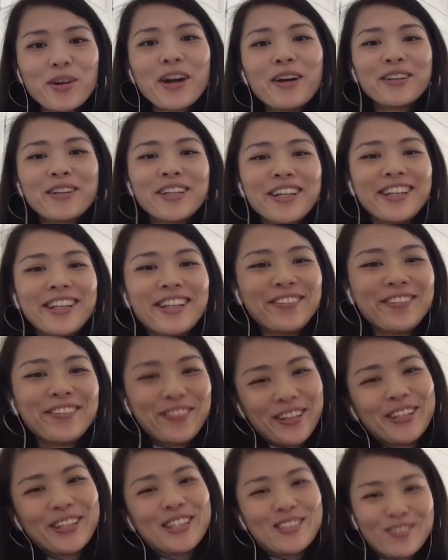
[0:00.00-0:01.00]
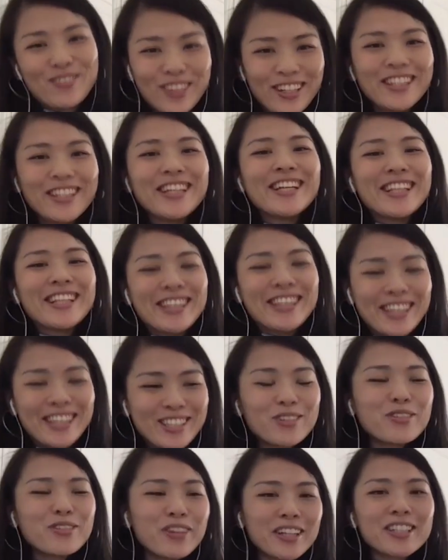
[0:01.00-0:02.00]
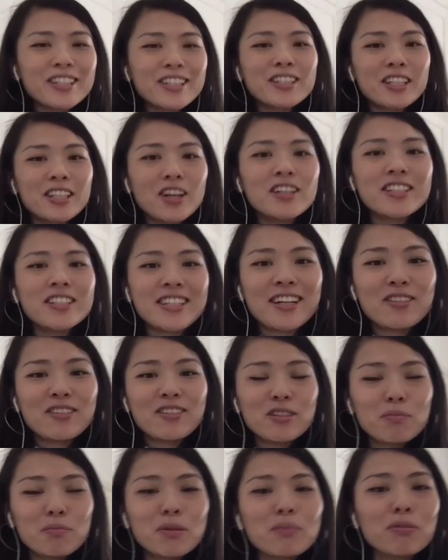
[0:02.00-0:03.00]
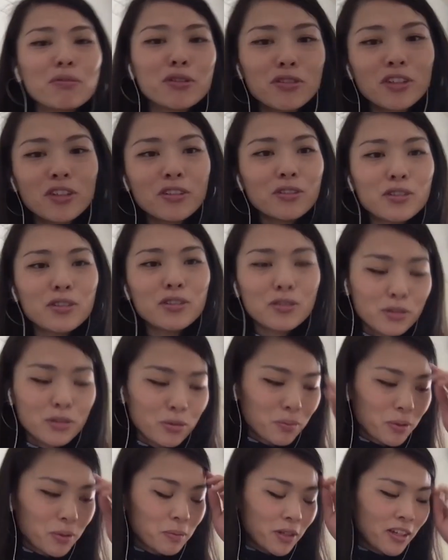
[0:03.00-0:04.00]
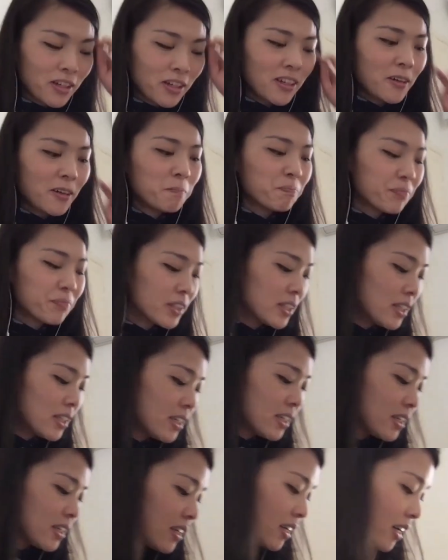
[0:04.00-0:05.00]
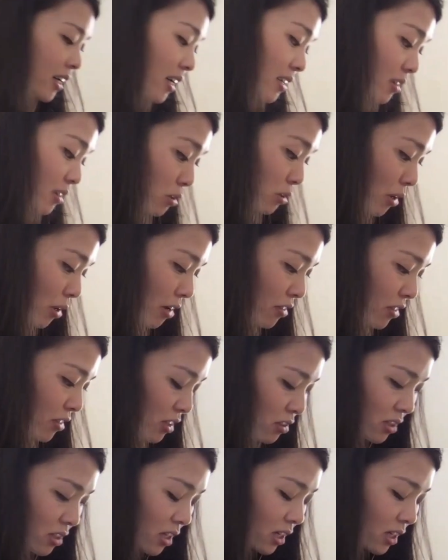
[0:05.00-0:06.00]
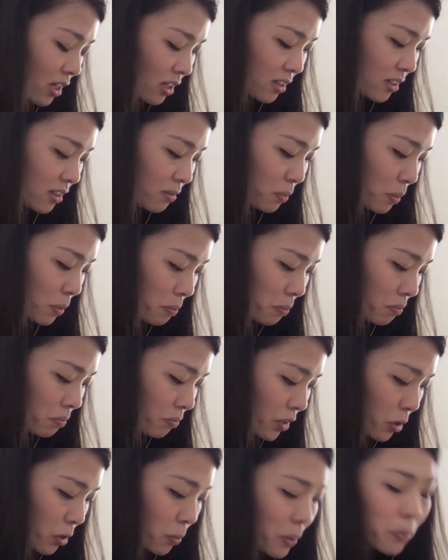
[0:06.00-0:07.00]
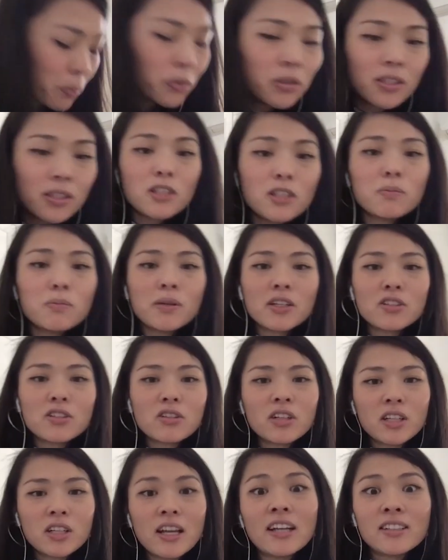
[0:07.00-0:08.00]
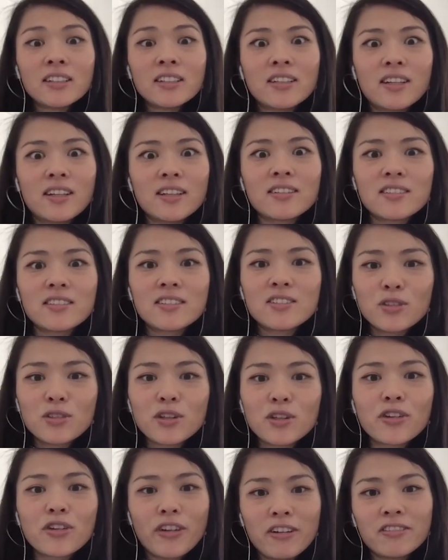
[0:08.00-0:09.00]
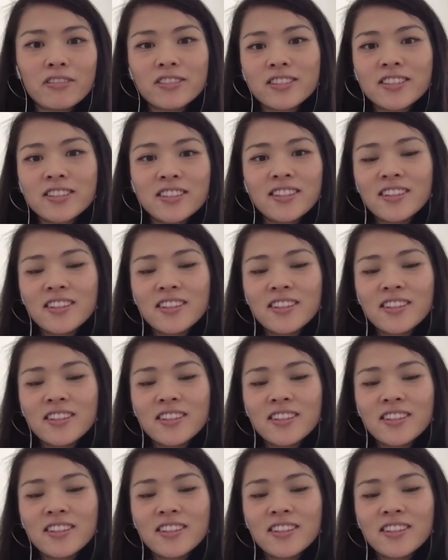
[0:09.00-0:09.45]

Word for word: ground in the fields, but that direct contact with people's struggles through um, and through avenues like you know people's dispatch, they're connecting us to the ground.